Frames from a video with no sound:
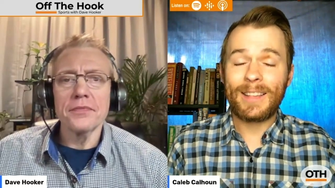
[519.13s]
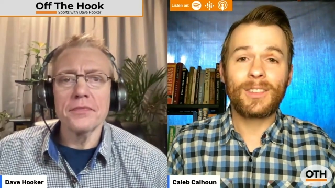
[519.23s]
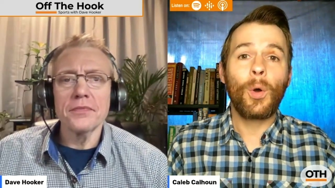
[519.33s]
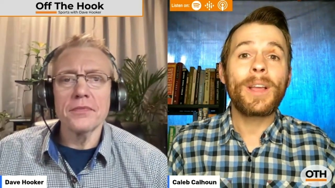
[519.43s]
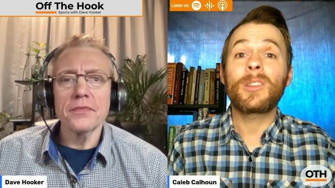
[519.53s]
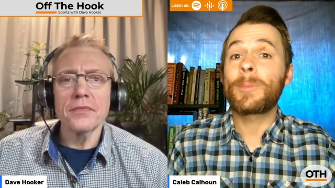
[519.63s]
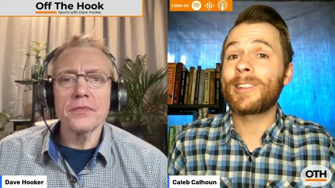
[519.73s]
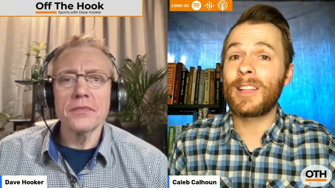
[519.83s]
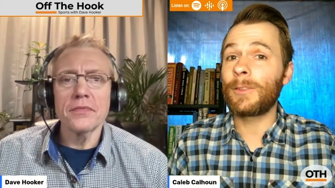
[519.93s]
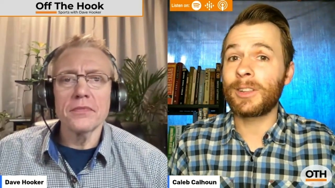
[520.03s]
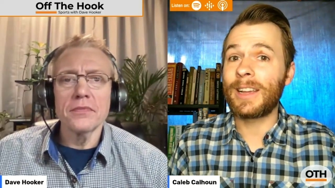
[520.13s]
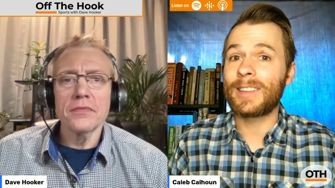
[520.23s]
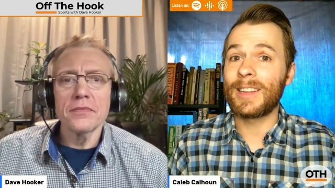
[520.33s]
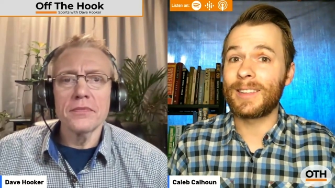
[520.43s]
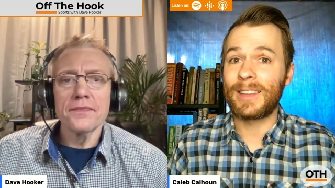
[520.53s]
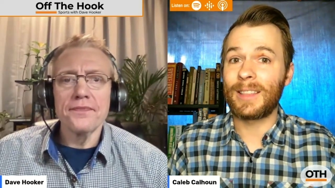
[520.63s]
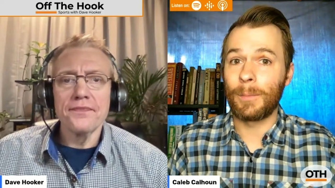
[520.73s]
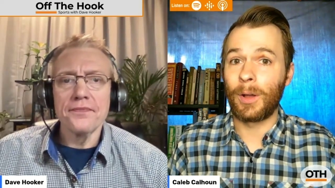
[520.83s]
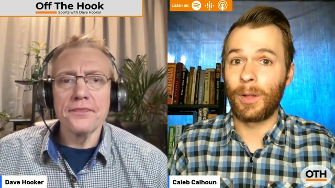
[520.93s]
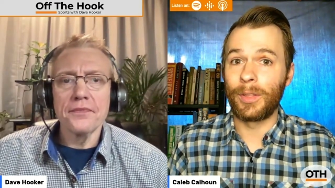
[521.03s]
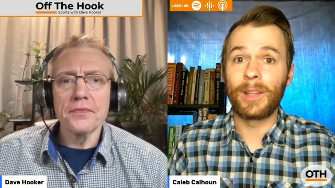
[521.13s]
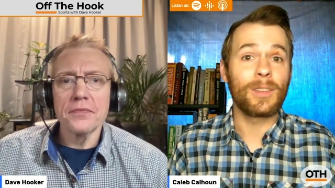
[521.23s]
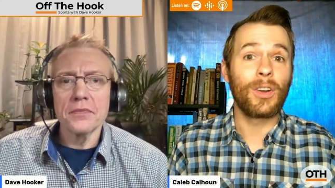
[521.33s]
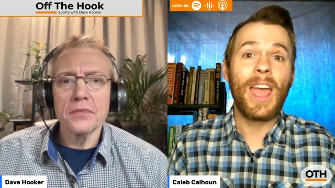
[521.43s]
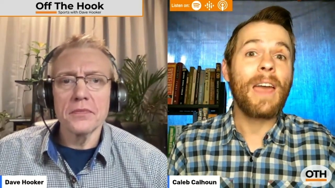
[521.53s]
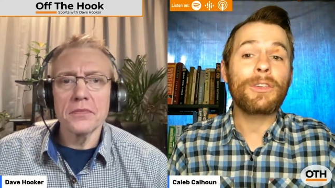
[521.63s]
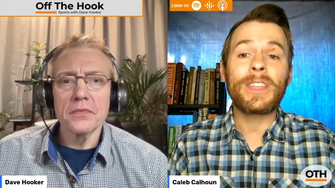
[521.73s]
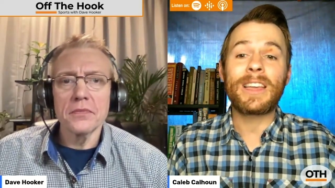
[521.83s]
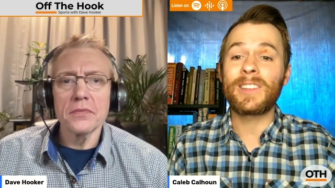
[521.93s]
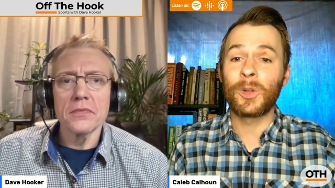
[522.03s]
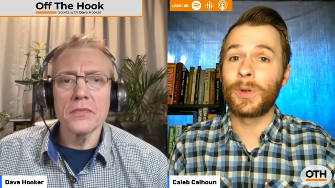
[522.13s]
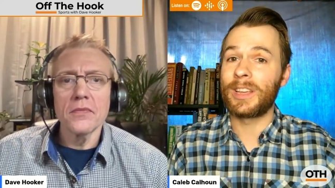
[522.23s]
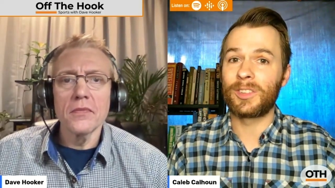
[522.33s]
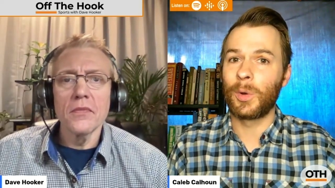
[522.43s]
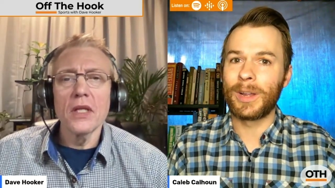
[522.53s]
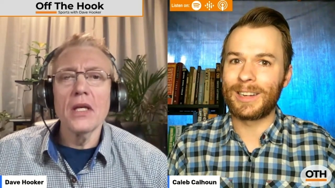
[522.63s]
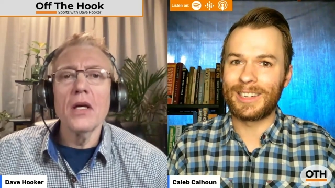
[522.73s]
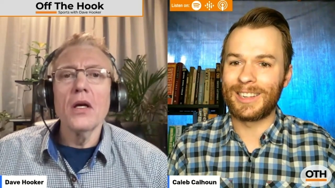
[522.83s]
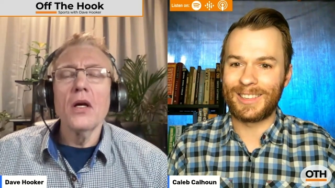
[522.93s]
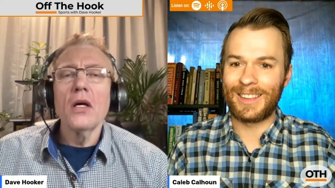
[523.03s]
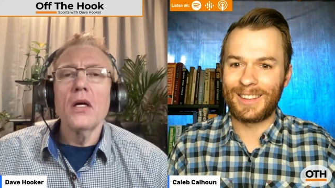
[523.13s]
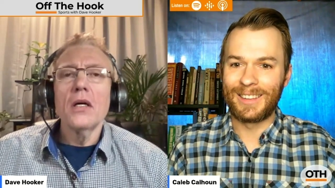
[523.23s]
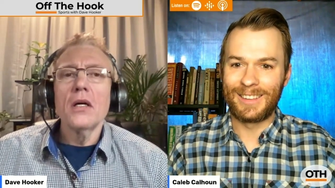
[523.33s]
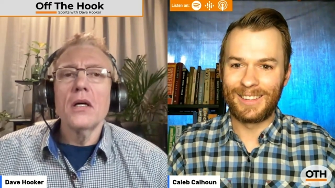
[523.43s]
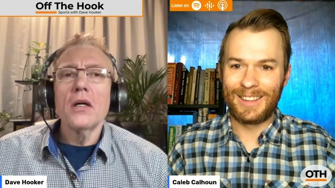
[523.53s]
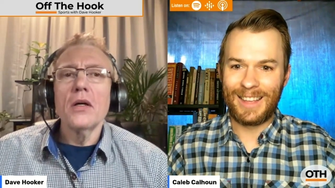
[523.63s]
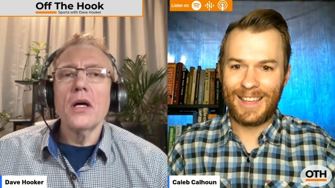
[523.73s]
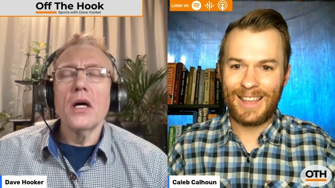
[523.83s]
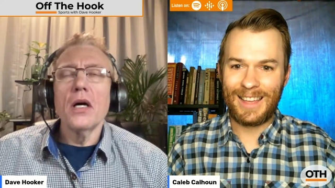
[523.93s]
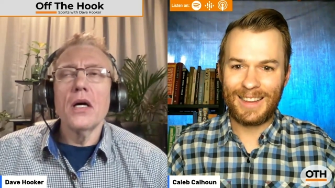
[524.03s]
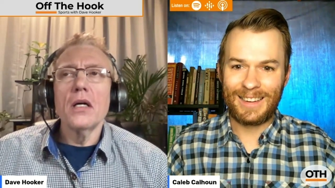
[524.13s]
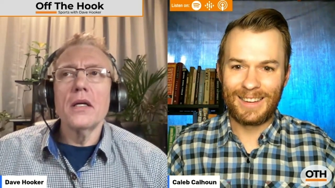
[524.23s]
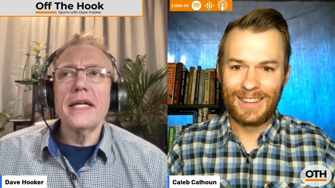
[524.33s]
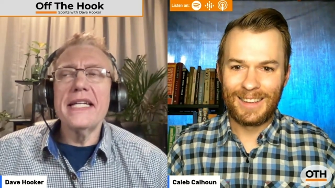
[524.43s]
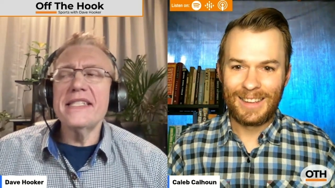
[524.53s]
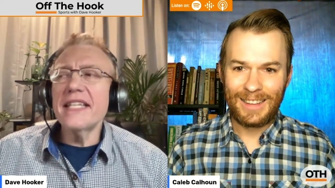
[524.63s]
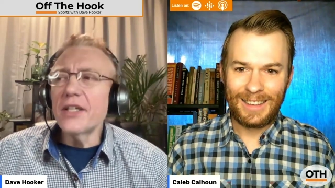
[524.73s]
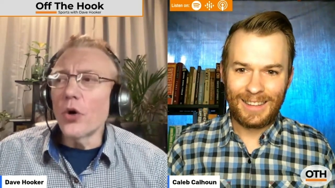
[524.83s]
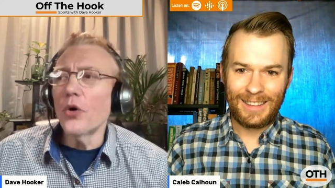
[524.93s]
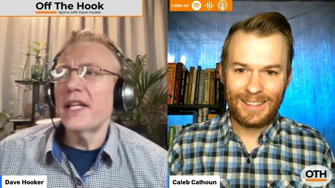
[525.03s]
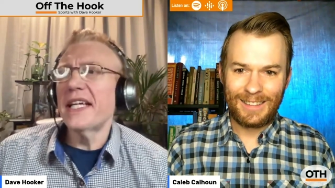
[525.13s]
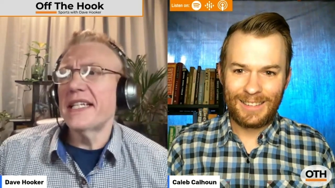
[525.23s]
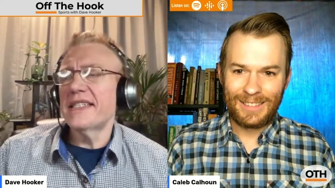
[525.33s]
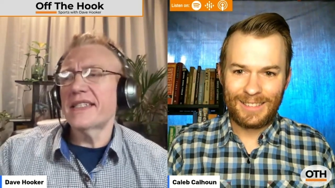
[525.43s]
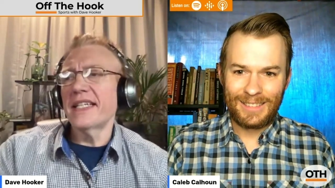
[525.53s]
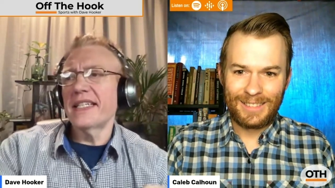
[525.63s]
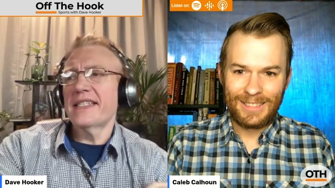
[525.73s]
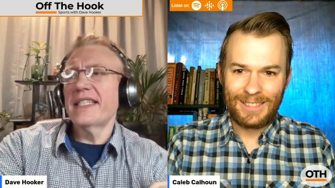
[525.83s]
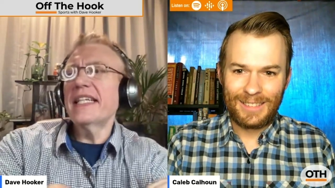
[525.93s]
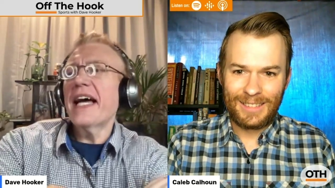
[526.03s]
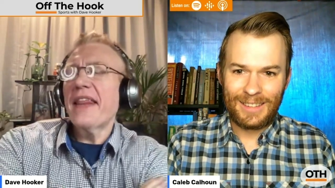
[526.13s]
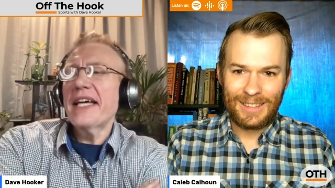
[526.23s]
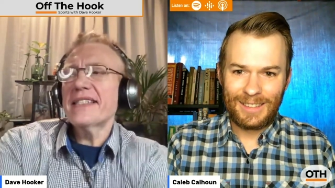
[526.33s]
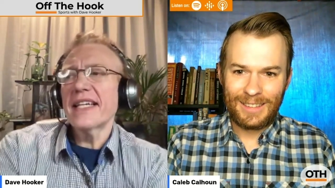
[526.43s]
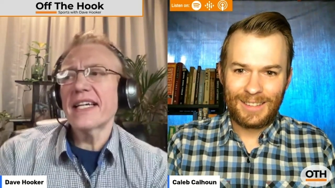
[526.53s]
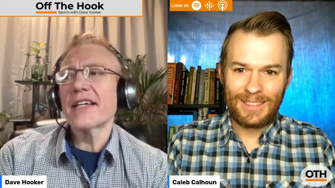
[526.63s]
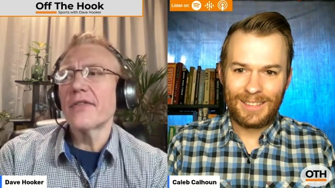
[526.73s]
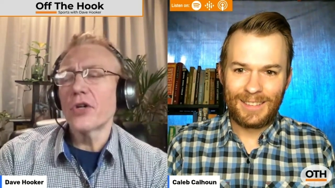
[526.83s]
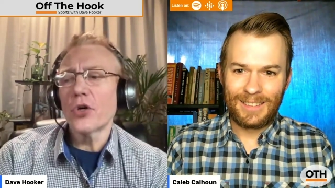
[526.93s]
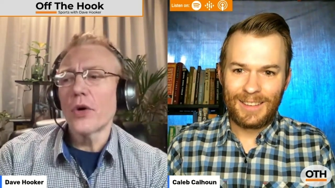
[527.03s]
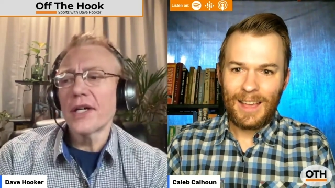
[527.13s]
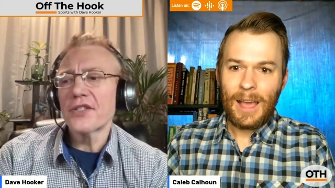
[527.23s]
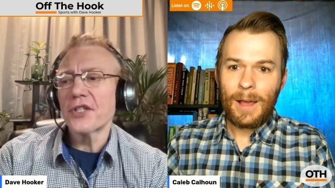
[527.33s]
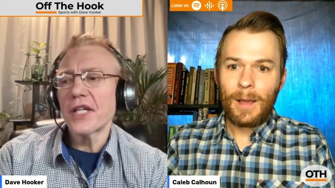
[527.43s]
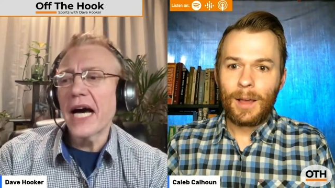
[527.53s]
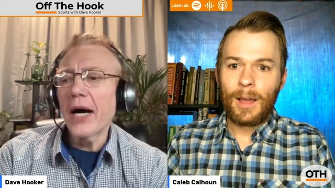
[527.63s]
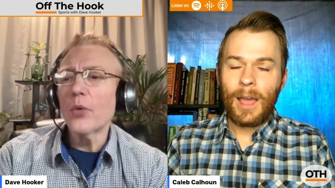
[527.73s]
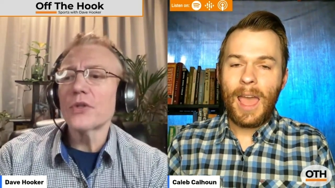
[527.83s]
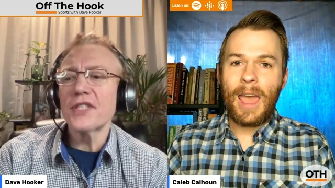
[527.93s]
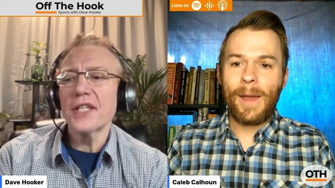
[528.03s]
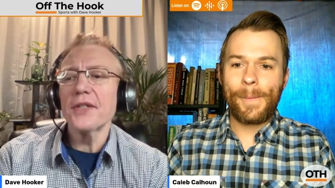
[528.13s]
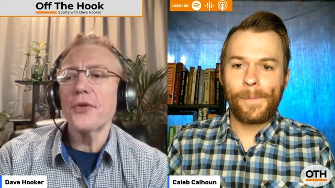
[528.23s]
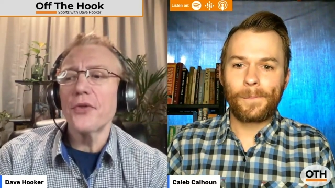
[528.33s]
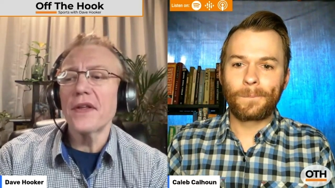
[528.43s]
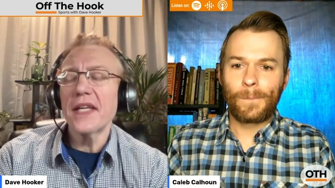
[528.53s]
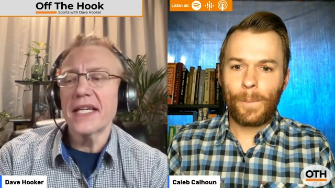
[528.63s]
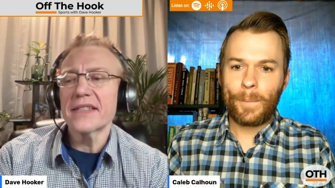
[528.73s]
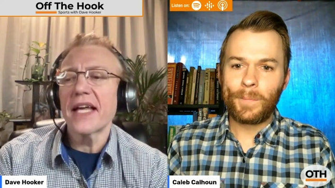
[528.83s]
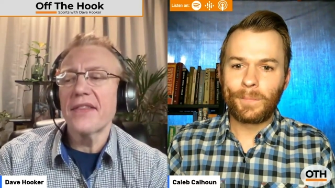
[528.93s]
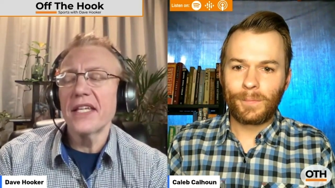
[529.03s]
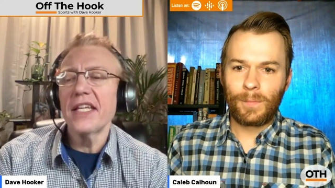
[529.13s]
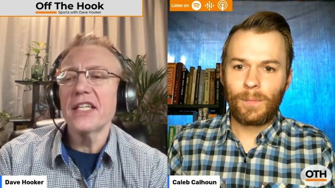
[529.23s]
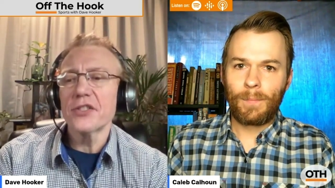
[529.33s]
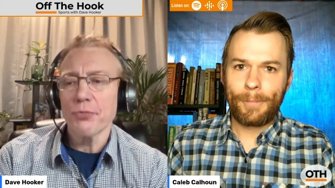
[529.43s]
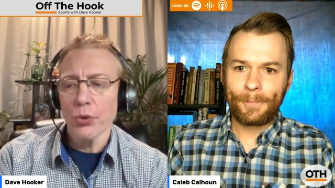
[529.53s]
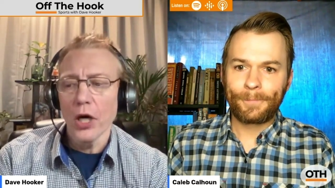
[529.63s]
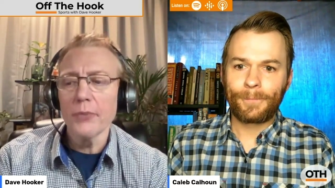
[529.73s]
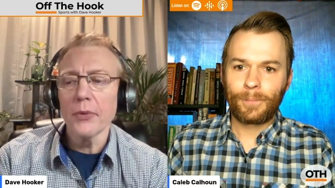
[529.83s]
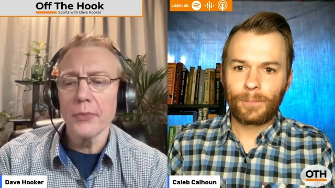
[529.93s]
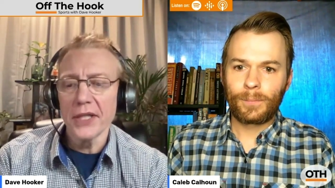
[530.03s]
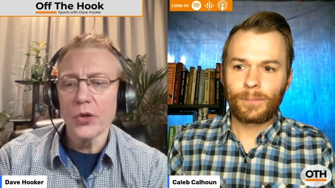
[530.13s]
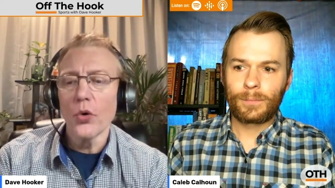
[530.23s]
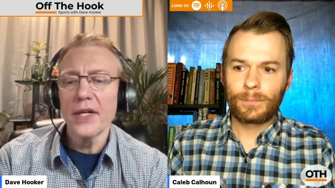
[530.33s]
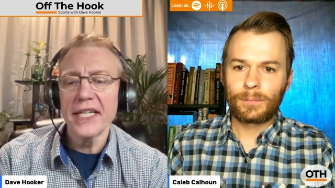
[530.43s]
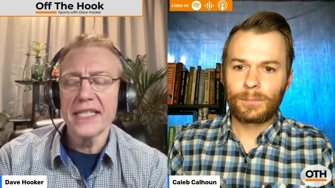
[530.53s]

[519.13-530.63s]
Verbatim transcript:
Speaker 1: he's going specifically at Tennessee on this. On everything he's doing, he's going at Tennessee. And is he
Speaker 2: going against Tennessee? Now that's a heck of a question. I will tell you that yes, I think he is probably going